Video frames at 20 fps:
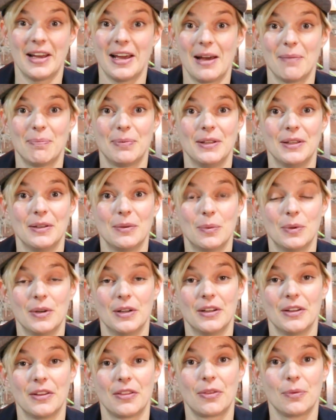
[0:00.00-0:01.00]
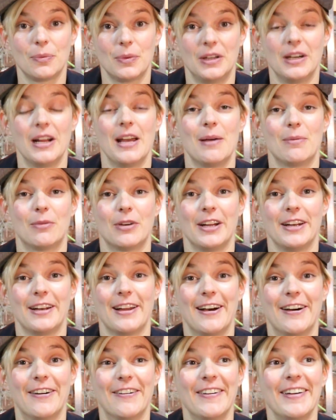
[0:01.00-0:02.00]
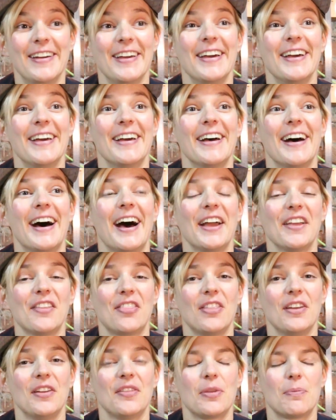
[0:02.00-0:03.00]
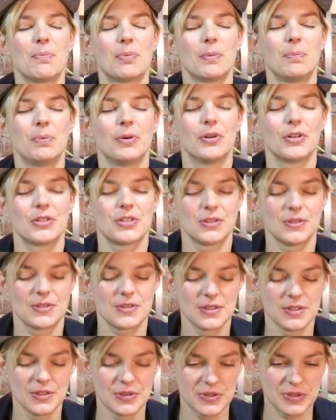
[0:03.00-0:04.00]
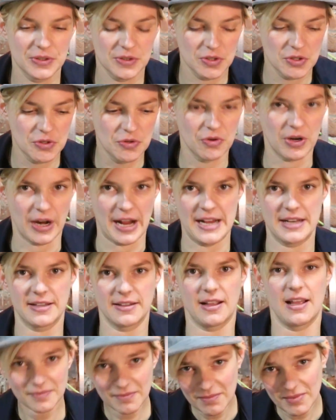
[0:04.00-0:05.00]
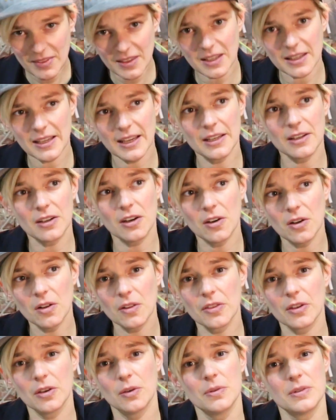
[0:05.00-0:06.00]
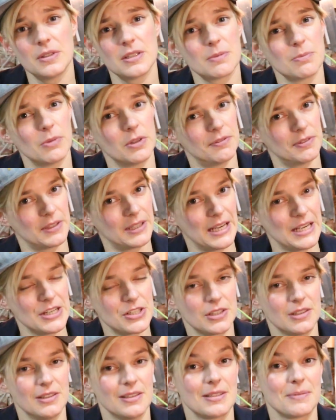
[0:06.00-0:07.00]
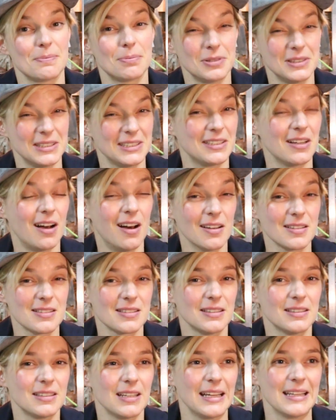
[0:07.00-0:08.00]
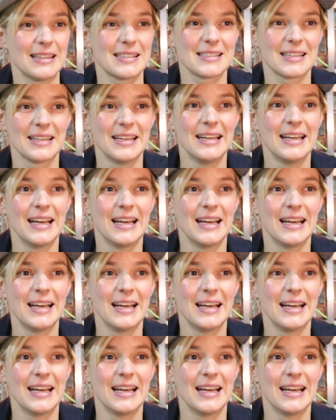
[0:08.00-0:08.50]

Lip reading: happy with where I am right now. I think the proportions look great. And although this modification is pretty cost intense,